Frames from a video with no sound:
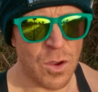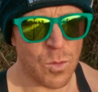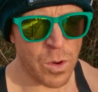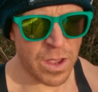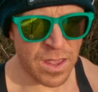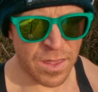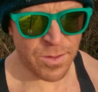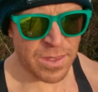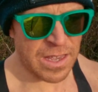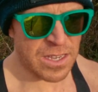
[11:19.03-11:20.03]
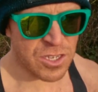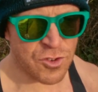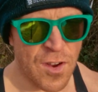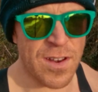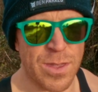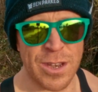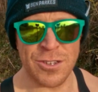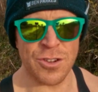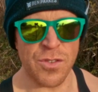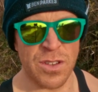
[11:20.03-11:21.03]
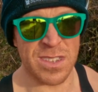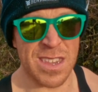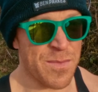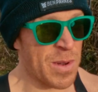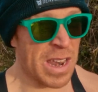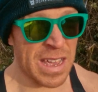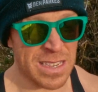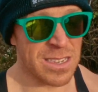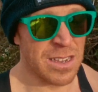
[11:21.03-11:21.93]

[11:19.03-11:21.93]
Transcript: with the strength and endurance in my legs.